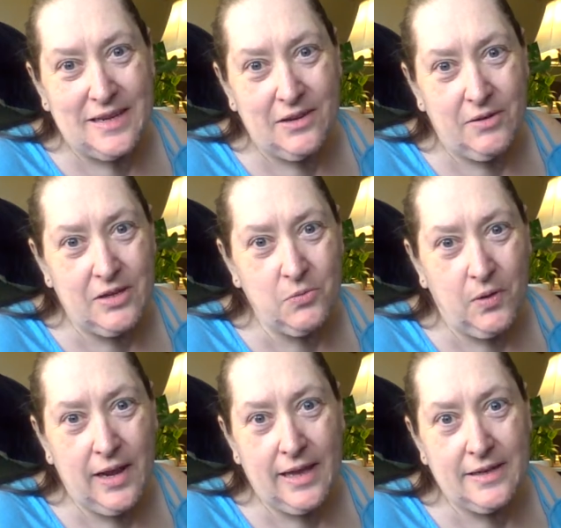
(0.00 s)
each
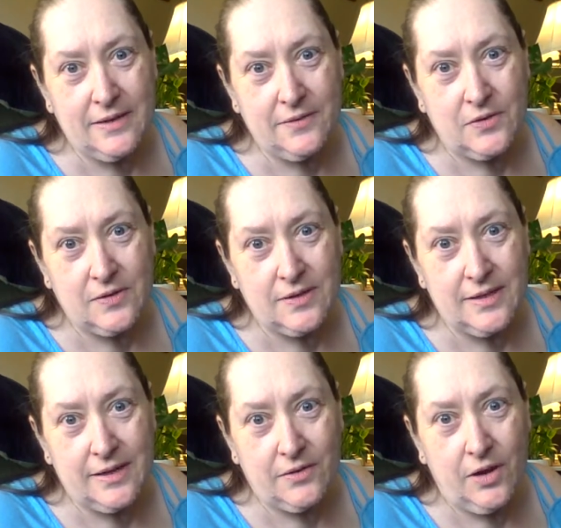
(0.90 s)
one had different
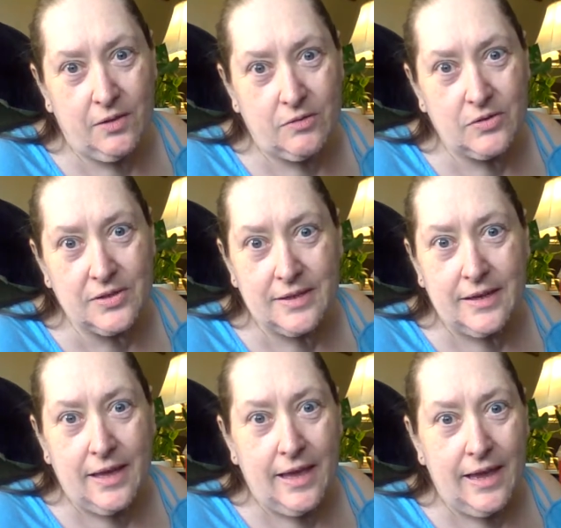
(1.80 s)
set of colors,
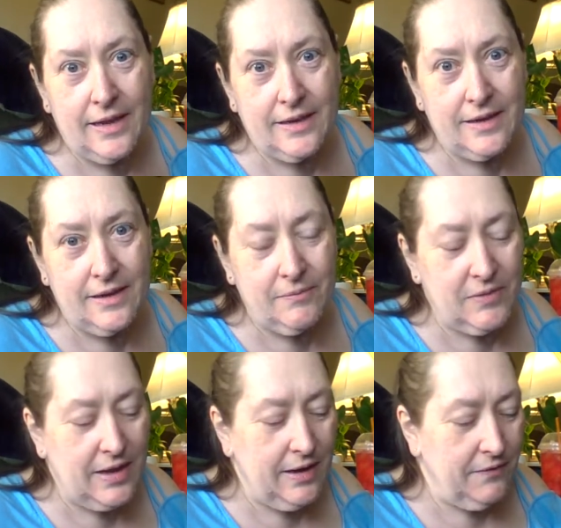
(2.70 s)
and
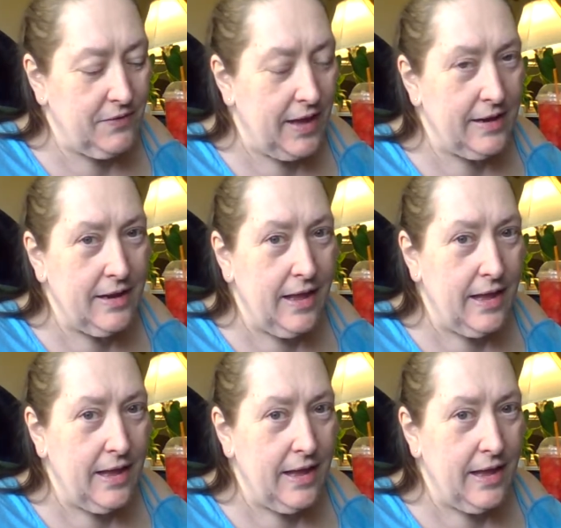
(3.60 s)
they loved that.